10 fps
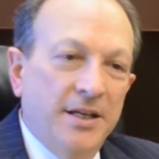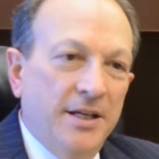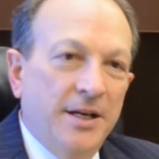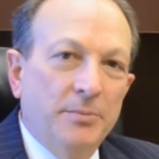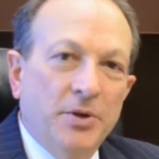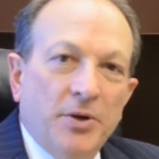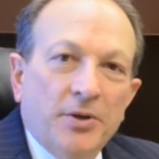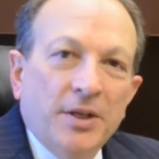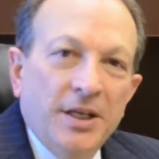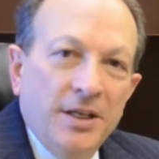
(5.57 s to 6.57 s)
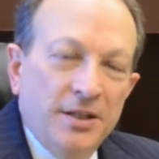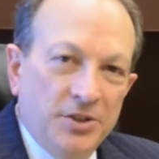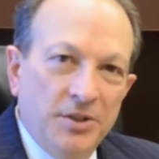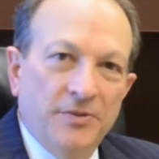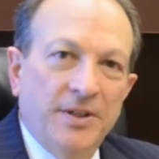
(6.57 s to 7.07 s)
and I'm currently the
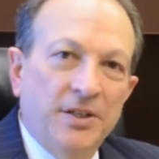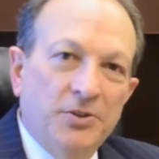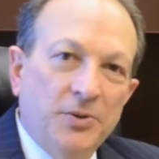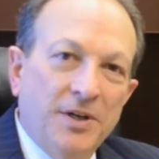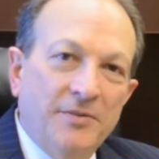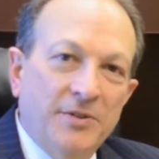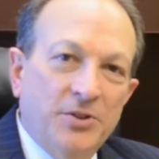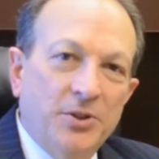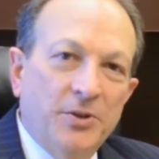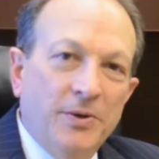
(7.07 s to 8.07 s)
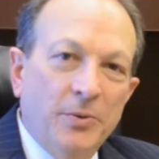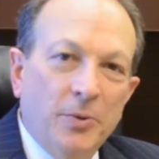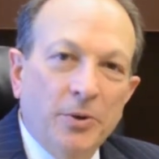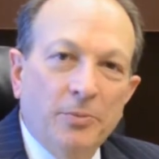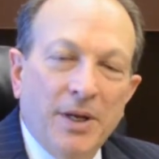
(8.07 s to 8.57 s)
Chief Financial Officer at
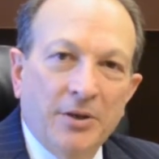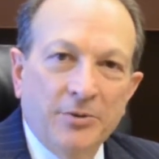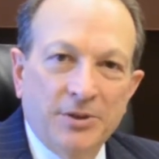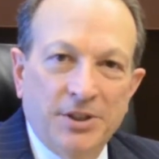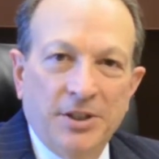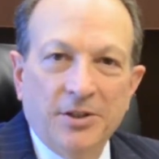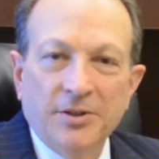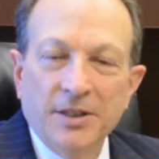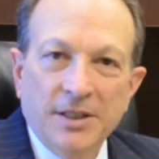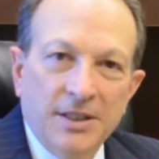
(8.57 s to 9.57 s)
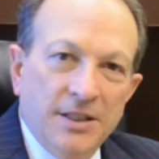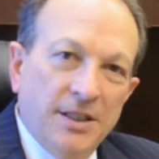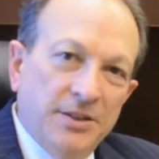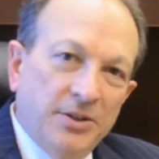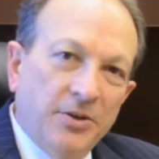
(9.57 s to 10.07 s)
Weirton Medical Center.
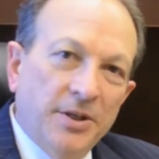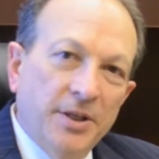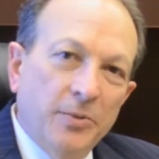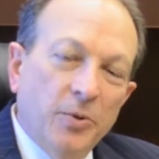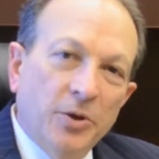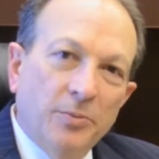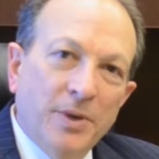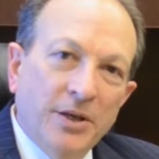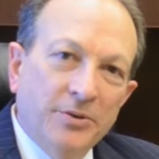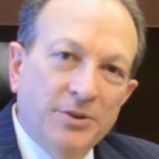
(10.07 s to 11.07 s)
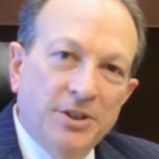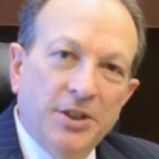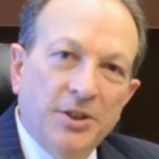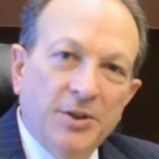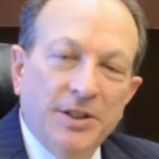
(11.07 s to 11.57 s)
I started at Weirton Medical
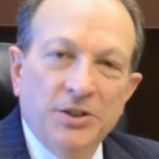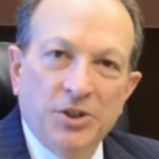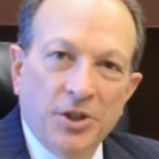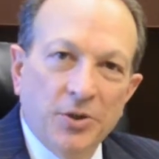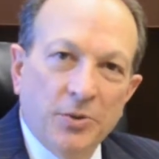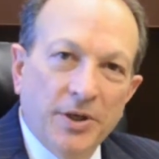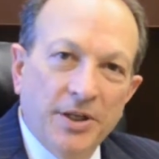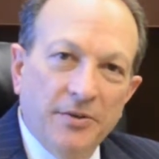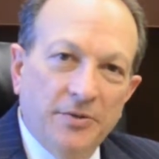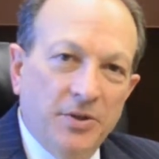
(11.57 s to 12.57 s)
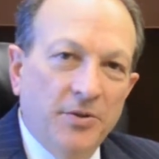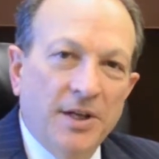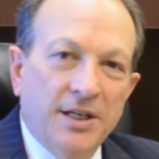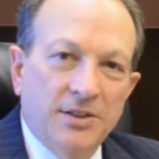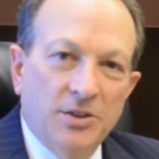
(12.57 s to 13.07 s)
Center in January of
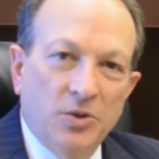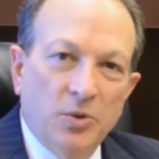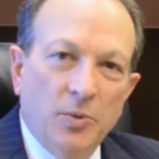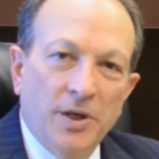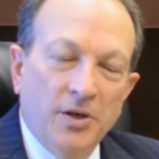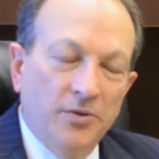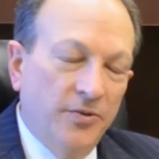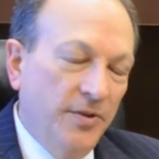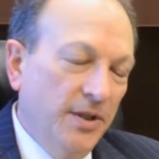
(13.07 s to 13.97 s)
2012.